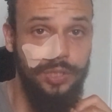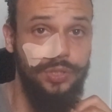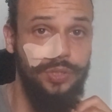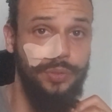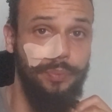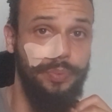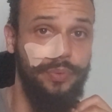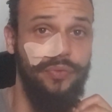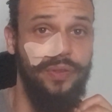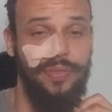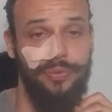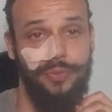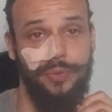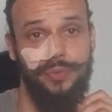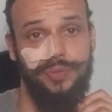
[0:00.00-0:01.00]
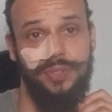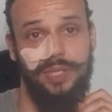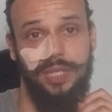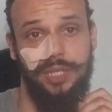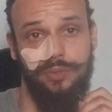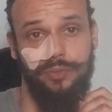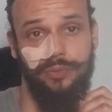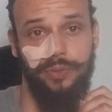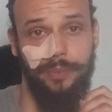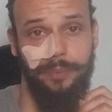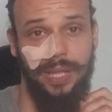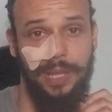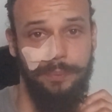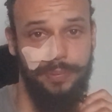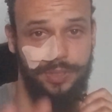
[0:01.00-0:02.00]
to prevent those things from
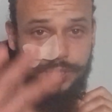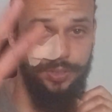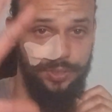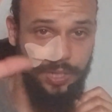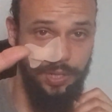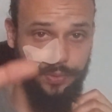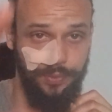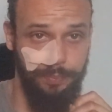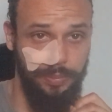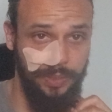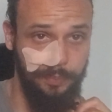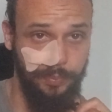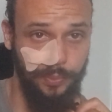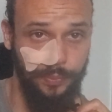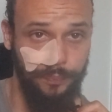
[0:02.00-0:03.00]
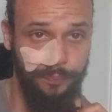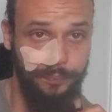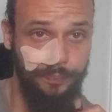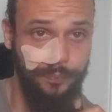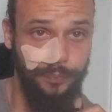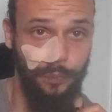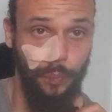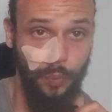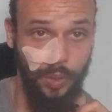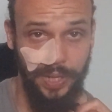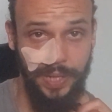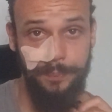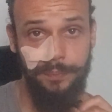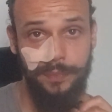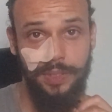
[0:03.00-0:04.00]
happening to other people.
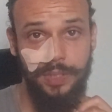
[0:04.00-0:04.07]
Why?